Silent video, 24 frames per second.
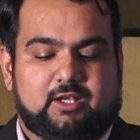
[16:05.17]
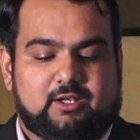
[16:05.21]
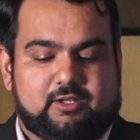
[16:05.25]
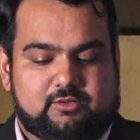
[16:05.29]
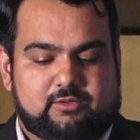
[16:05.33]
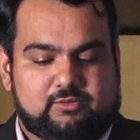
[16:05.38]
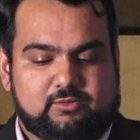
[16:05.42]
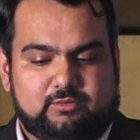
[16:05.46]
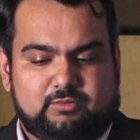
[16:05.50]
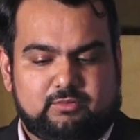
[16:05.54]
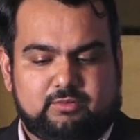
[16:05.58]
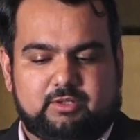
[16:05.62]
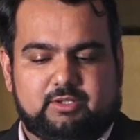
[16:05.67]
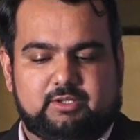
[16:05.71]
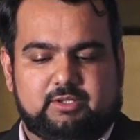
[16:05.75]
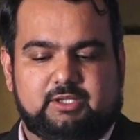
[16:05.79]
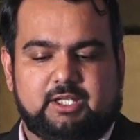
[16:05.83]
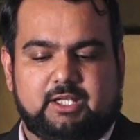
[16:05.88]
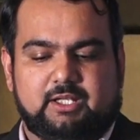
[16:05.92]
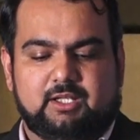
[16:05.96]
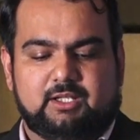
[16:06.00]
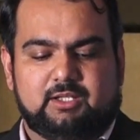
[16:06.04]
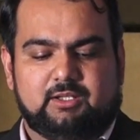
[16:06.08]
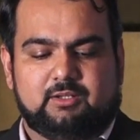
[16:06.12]
So
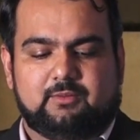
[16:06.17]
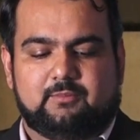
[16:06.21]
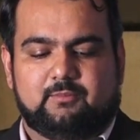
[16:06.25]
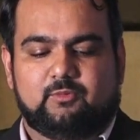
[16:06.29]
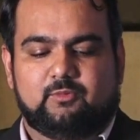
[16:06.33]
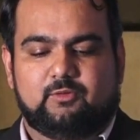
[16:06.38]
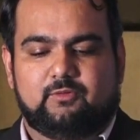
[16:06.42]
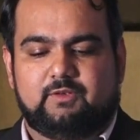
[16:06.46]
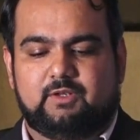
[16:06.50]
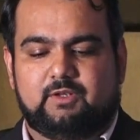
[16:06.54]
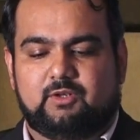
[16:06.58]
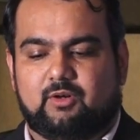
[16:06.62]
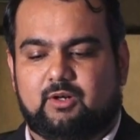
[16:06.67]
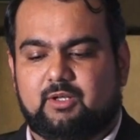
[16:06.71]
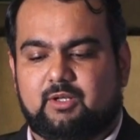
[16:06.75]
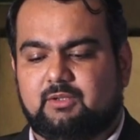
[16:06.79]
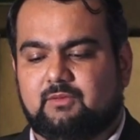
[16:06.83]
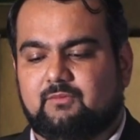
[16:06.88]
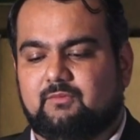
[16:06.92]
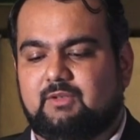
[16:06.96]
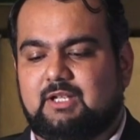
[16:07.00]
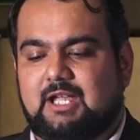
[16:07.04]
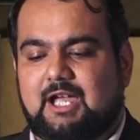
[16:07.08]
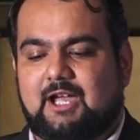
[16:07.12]
then moving on,
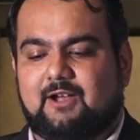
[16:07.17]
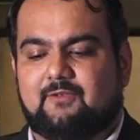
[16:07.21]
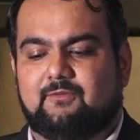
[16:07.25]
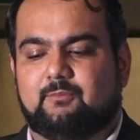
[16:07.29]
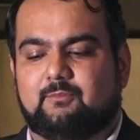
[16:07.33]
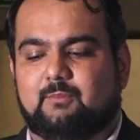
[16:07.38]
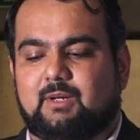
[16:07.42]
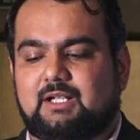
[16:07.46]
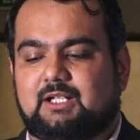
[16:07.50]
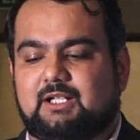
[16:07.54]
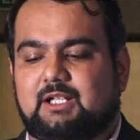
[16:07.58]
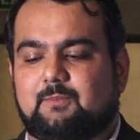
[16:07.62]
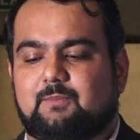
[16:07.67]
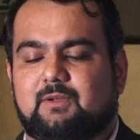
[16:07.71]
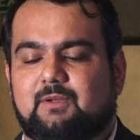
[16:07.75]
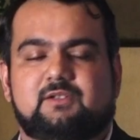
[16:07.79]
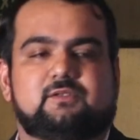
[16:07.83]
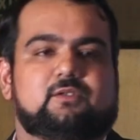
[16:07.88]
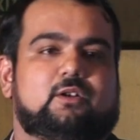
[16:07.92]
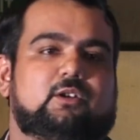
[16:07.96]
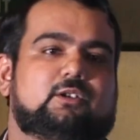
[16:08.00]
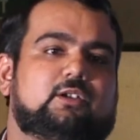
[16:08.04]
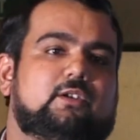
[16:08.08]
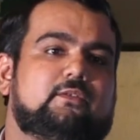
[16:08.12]
we have multiple
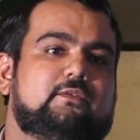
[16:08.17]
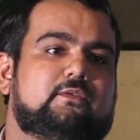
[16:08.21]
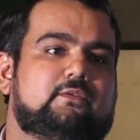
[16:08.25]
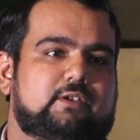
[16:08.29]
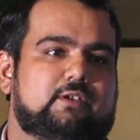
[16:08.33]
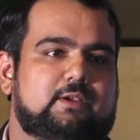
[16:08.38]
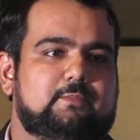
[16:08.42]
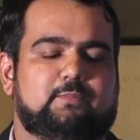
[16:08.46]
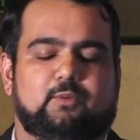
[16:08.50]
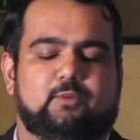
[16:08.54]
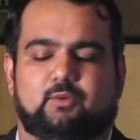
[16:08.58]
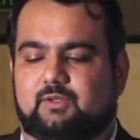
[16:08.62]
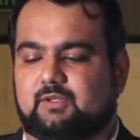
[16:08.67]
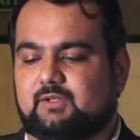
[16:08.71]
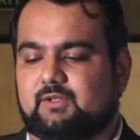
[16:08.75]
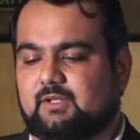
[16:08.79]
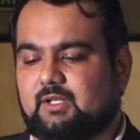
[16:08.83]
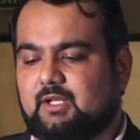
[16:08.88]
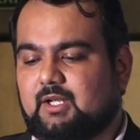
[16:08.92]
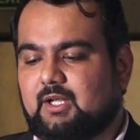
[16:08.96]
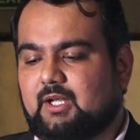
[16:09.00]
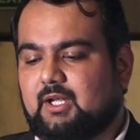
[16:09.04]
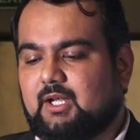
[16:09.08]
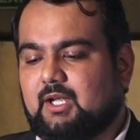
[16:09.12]
sort of reports.
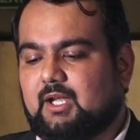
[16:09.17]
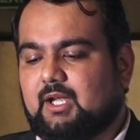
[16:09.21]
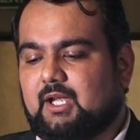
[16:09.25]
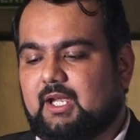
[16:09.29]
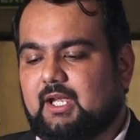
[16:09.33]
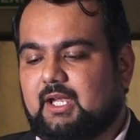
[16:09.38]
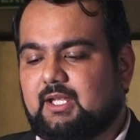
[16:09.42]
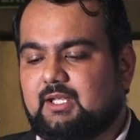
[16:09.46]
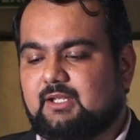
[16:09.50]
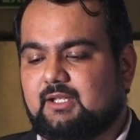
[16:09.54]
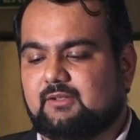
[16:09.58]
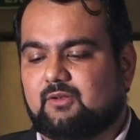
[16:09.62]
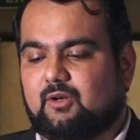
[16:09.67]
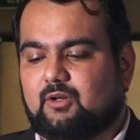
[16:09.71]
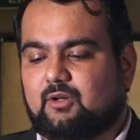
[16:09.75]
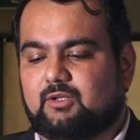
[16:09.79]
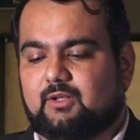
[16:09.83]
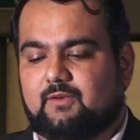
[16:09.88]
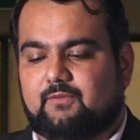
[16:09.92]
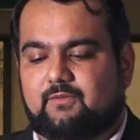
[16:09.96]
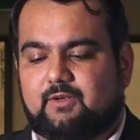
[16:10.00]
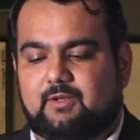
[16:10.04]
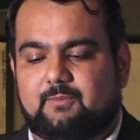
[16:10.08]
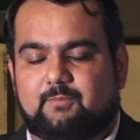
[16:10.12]
Any sort
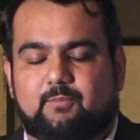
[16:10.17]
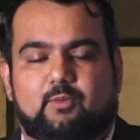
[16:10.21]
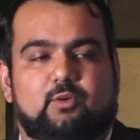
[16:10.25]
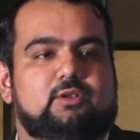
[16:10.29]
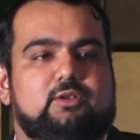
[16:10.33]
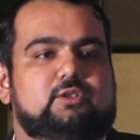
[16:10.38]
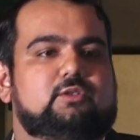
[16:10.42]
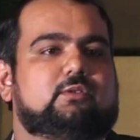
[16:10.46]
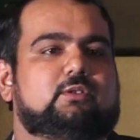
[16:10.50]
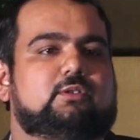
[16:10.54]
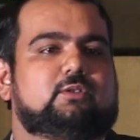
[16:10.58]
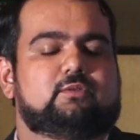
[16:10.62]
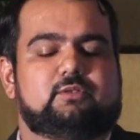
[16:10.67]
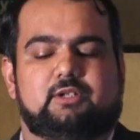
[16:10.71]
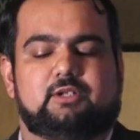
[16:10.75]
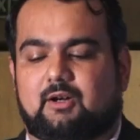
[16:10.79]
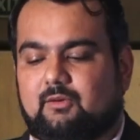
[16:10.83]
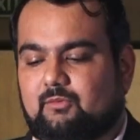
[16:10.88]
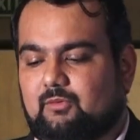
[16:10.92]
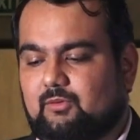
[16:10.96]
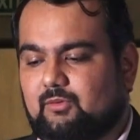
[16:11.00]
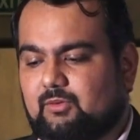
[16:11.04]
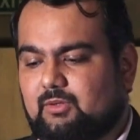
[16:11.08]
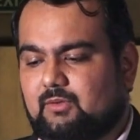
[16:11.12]
of report you want to
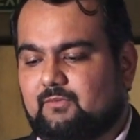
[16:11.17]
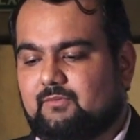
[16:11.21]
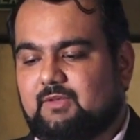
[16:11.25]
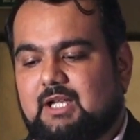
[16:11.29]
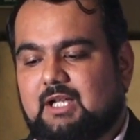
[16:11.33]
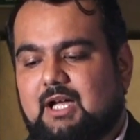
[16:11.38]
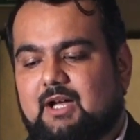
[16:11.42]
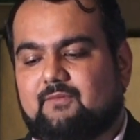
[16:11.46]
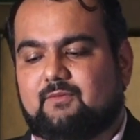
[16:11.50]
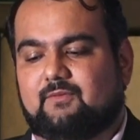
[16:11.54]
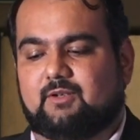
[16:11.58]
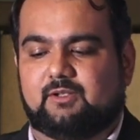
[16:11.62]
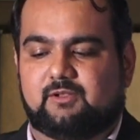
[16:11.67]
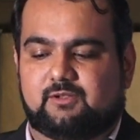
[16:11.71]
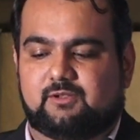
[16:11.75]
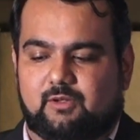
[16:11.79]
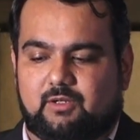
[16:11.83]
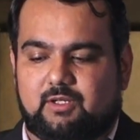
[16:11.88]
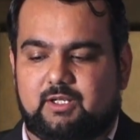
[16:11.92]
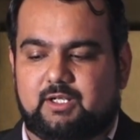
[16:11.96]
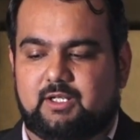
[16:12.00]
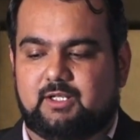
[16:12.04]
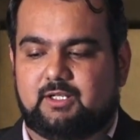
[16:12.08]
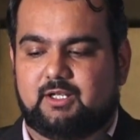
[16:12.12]
download, we have
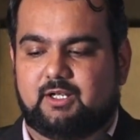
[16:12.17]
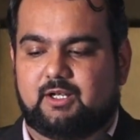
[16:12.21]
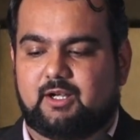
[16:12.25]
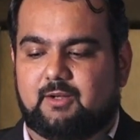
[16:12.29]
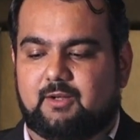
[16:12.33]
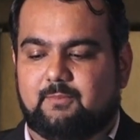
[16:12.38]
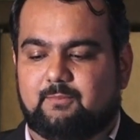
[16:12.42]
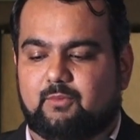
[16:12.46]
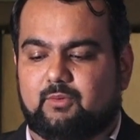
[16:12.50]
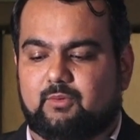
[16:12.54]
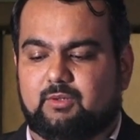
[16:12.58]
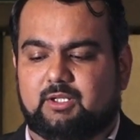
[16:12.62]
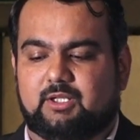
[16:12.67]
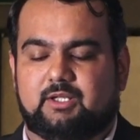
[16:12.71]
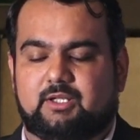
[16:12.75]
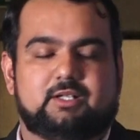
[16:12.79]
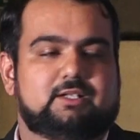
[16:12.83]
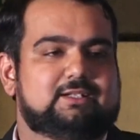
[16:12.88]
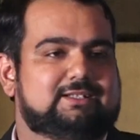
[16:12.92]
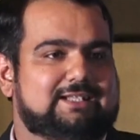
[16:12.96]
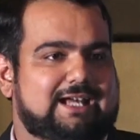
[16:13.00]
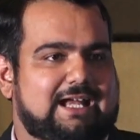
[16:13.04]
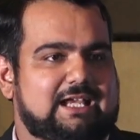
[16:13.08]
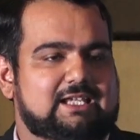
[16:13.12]
consolidated report,
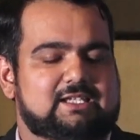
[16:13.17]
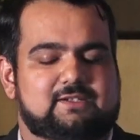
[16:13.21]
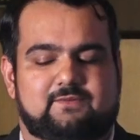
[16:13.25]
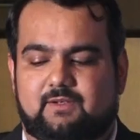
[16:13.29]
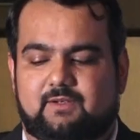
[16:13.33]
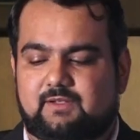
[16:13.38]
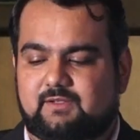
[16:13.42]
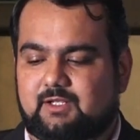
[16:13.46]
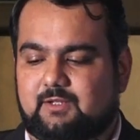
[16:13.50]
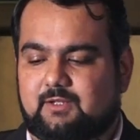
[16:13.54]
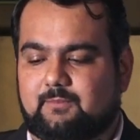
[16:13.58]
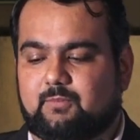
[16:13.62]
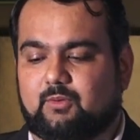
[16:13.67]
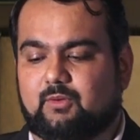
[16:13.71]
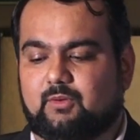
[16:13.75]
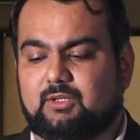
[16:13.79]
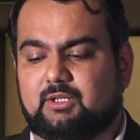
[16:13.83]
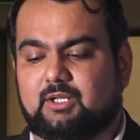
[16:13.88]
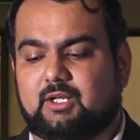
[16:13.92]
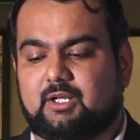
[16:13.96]
task-wise report,